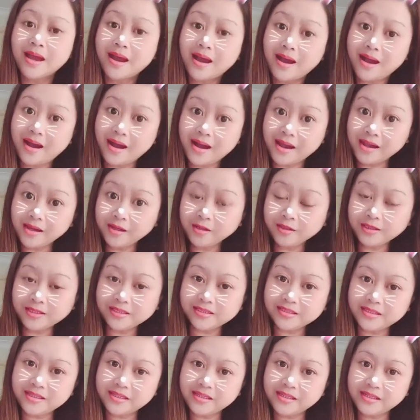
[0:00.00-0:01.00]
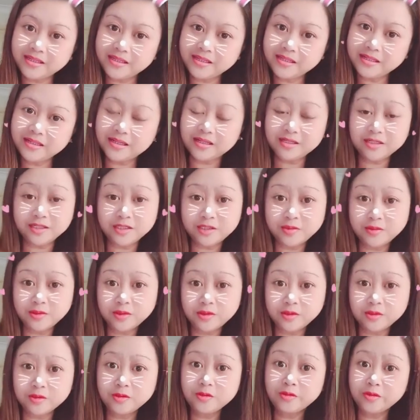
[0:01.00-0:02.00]
Hi Lucille, I just
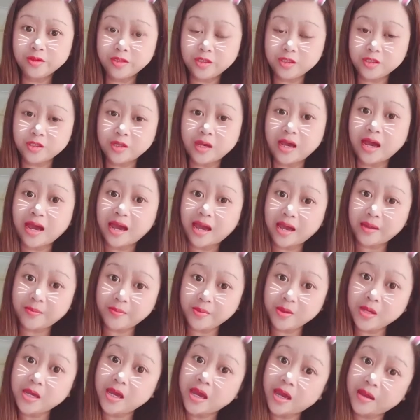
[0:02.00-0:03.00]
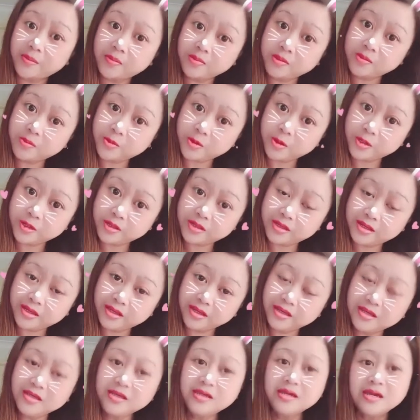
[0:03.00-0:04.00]
want to greet you a happy, happy
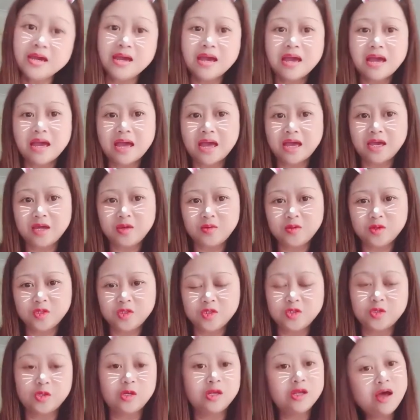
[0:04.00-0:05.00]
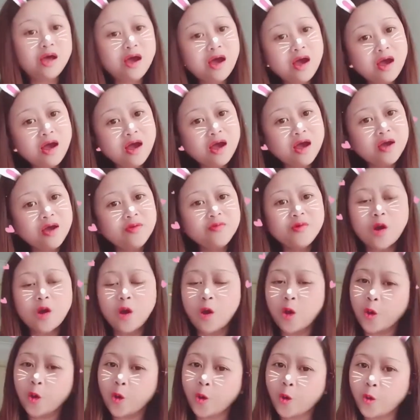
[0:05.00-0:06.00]
birthday. I wish you love,
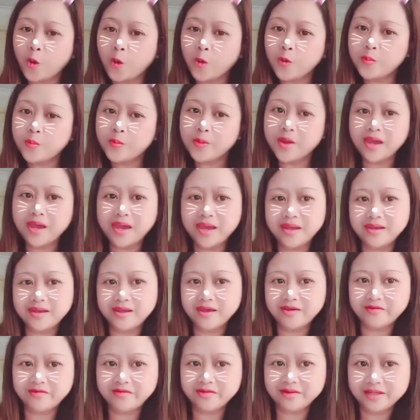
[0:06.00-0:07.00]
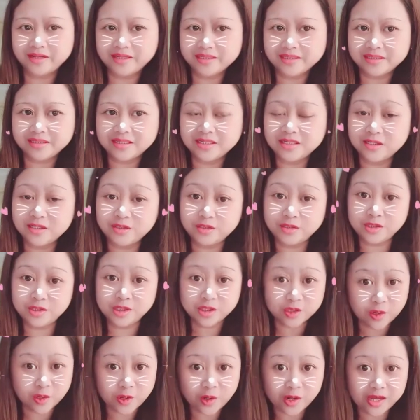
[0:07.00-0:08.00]
hope, and everlasting
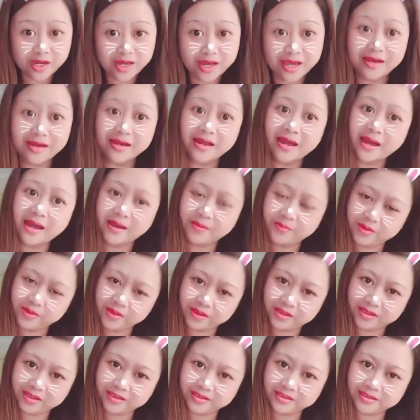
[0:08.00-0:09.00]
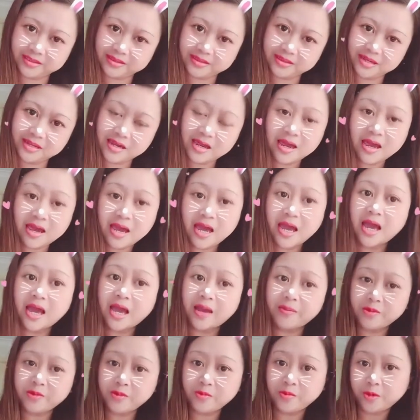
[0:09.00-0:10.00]
joy and happiness.
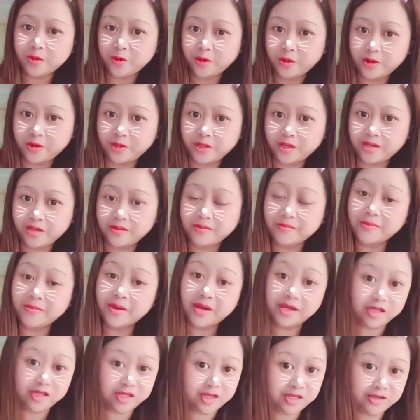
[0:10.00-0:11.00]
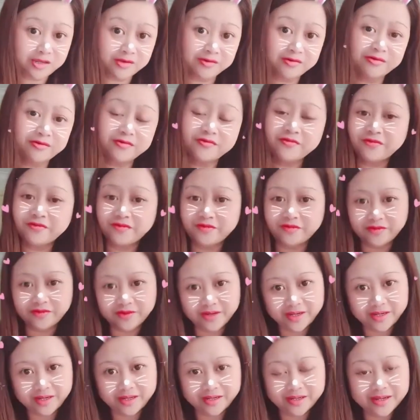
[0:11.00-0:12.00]
Happy birthday, my dear
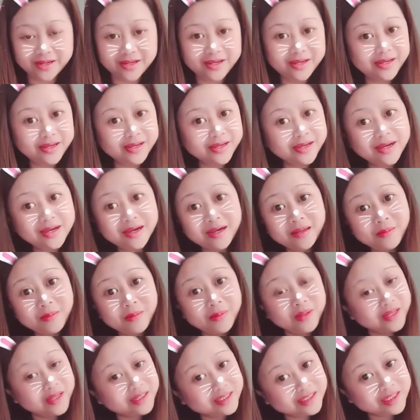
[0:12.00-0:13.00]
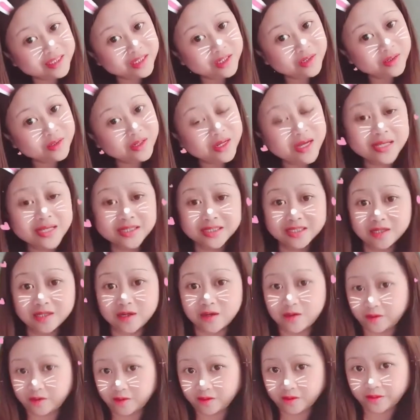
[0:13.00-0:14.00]
friend. God bless you as
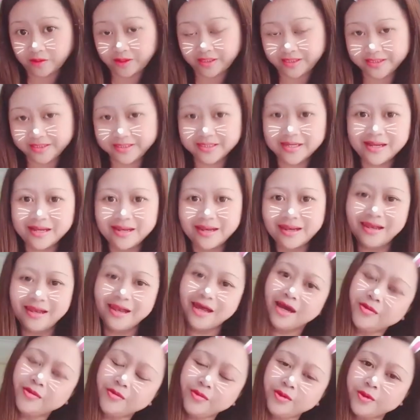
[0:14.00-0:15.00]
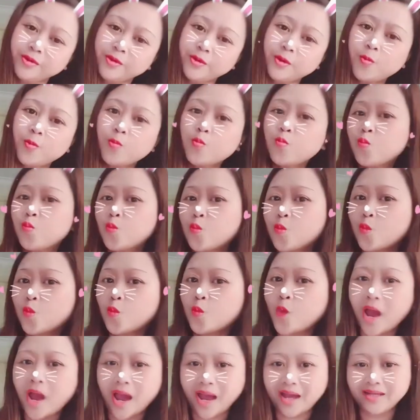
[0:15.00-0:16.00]
always. Love you.
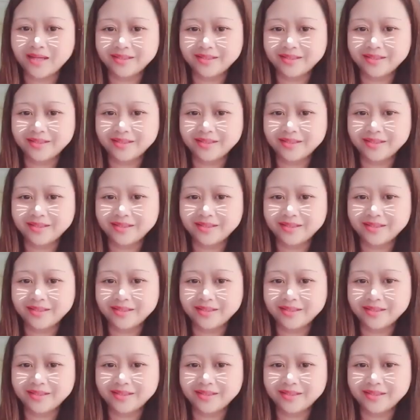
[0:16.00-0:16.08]
Mwah.